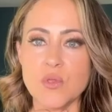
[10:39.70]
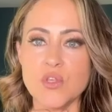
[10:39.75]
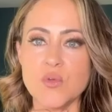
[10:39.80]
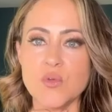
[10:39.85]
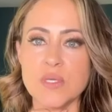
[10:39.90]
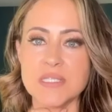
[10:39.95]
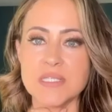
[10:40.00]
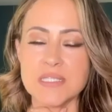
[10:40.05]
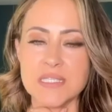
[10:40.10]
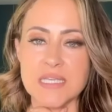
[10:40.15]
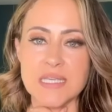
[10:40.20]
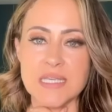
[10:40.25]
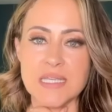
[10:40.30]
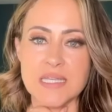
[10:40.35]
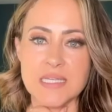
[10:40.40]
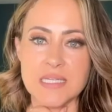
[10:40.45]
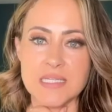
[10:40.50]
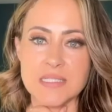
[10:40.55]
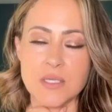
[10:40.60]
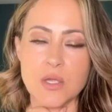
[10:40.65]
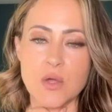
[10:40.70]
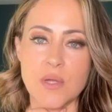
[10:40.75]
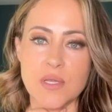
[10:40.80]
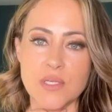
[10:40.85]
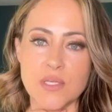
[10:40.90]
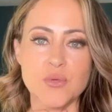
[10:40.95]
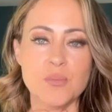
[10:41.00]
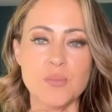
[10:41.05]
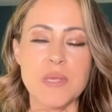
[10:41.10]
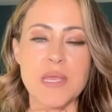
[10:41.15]
you can see that it's
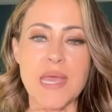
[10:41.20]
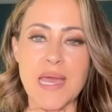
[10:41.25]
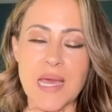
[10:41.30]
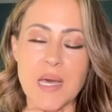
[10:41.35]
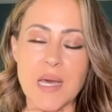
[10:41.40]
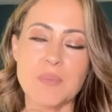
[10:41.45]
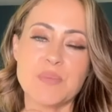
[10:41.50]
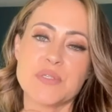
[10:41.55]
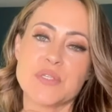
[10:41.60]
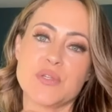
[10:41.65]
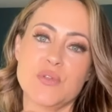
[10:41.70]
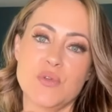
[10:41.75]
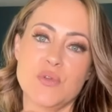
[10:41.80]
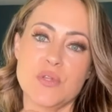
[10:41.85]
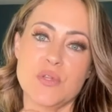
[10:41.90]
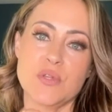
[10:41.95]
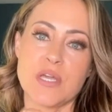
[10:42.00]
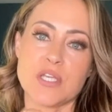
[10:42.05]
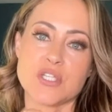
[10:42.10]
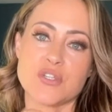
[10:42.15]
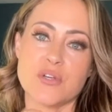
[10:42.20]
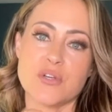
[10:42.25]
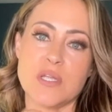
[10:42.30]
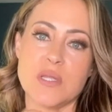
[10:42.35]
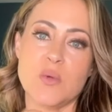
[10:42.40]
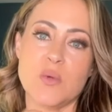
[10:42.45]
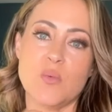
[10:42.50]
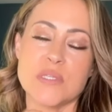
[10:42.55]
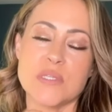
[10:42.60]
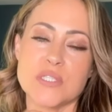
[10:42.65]
going to be absolute
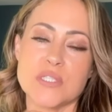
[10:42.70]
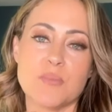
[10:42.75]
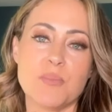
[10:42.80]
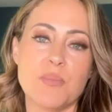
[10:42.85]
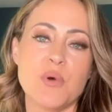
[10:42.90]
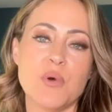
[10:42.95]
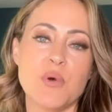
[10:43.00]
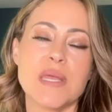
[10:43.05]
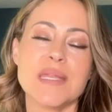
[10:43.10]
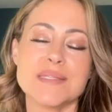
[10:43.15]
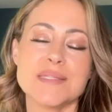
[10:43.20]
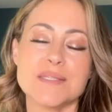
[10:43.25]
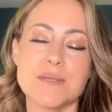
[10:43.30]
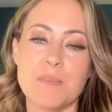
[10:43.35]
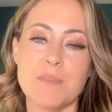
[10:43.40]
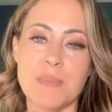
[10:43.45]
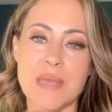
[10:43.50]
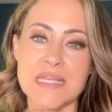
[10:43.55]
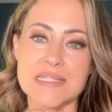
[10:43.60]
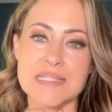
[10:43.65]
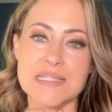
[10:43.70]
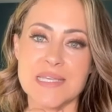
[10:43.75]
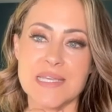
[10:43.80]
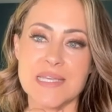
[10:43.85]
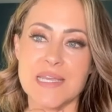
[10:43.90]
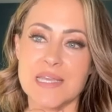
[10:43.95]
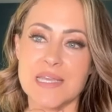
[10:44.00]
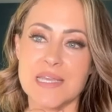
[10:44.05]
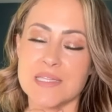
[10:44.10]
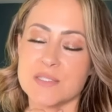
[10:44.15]
luxury. Windsor Point is
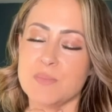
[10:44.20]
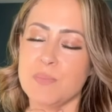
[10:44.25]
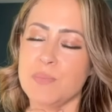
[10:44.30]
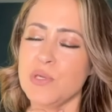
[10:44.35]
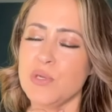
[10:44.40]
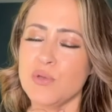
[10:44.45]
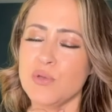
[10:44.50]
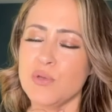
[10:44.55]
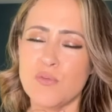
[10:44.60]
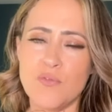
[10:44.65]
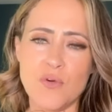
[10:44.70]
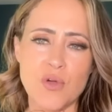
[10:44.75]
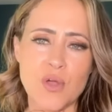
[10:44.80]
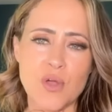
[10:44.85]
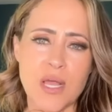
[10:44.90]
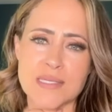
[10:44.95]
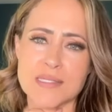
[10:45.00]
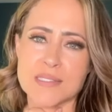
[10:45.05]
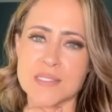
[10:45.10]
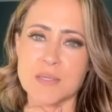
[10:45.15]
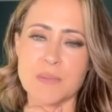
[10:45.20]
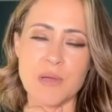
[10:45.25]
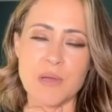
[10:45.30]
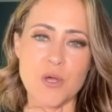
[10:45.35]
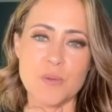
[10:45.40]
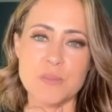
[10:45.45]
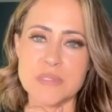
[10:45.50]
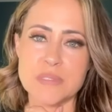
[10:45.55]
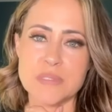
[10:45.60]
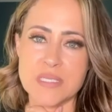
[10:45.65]
amazing. It's beautiful custom
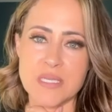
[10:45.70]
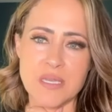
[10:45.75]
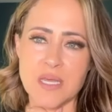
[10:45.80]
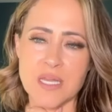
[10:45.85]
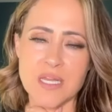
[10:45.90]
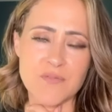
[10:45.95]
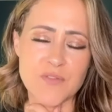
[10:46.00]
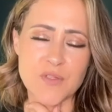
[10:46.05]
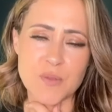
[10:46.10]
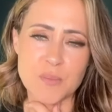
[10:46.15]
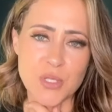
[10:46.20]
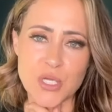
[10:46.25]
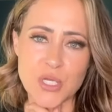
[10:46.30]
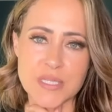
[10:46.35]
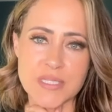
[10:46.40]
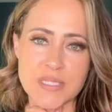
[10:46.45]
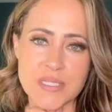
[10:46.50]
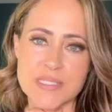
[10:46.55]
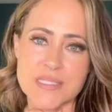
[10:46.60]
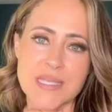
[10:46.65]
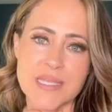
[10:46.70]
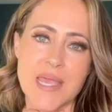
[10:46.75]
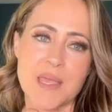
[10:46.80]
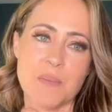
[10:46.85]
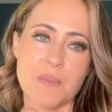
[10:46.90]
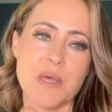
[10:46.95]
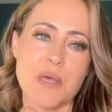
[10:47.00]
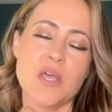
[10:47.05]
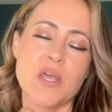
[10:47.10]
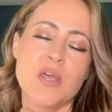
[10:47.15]
homes and none of them look the
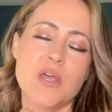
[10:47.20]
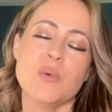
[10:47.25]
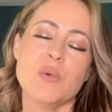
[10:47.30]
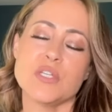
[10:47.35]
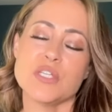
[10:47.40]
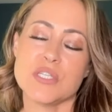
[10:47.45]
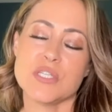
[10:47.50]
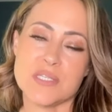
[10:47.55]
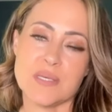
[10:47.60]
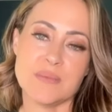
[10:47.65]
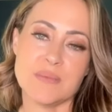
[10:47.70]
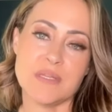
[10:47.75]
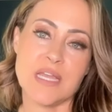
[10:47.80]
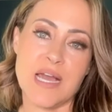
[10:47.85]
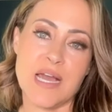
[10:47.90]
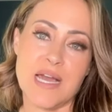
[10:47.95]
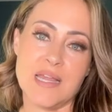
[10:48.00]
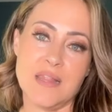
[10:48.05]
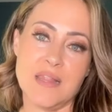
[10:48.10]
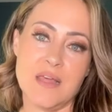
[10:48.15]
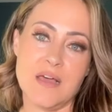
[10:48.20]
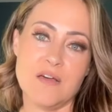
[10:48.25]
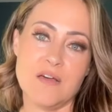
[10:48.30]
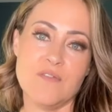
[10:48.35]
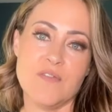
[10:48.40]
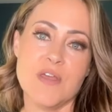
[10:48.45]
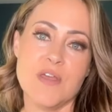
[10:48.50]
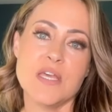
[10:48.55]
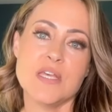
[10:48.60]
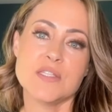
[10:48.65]
same, which is something I
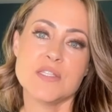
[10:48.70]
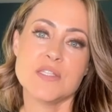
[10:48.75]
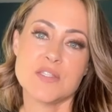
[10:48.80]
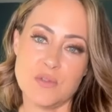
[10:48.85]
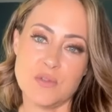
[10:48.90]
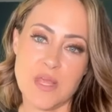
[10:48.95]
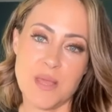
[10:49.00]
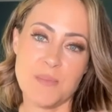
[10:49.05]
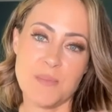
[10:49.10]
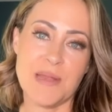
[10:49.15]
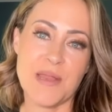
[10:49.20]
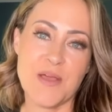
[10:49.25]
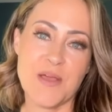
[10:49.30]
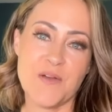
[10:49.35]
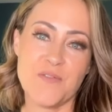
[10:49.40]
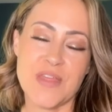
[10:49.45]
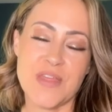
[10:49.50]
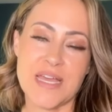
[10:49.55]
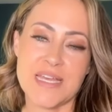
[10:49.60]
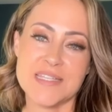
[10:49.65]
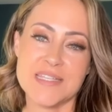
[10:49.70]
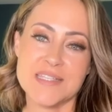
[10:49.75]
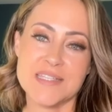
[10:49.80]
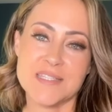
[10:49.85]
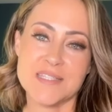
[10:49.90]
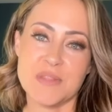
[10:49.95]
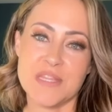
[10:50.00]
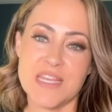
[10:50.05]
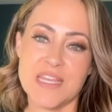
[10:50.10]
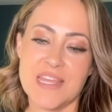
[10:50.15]
love. So let me know if that is
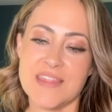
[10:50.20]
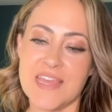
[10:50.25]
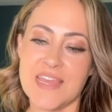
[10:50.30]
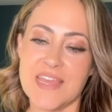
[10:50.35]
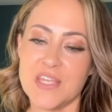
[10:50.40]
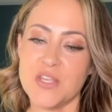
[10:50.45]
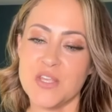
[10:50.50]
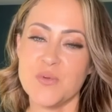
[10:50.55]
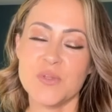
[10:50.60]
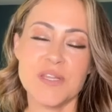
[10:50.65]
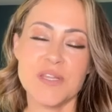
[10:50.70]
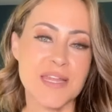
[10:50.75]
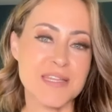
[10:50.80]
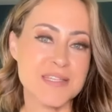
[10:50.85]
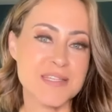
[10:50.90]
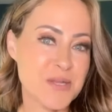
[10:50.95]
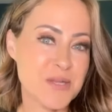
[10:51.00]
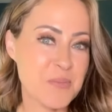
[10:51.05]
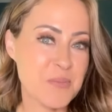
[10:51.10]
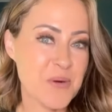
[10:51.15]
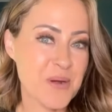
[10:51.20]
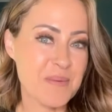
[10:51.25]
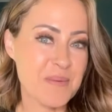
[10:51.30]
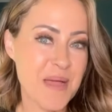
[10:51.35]
something that you would like to know more